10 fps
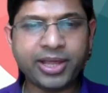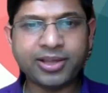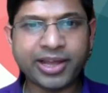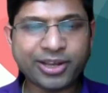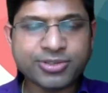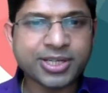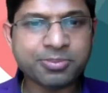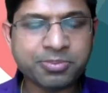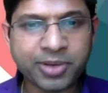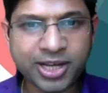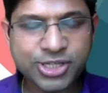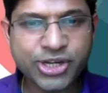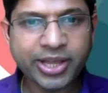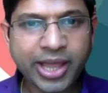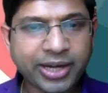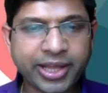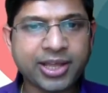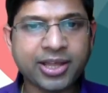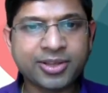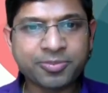some gigantic
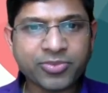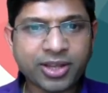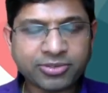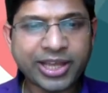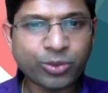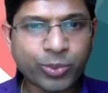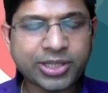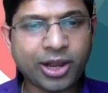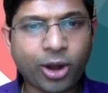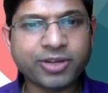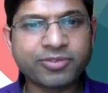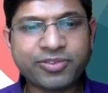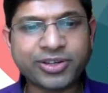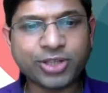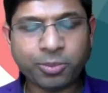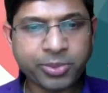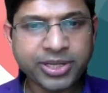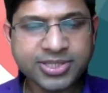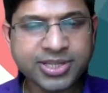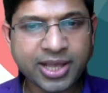thing with a lot of different components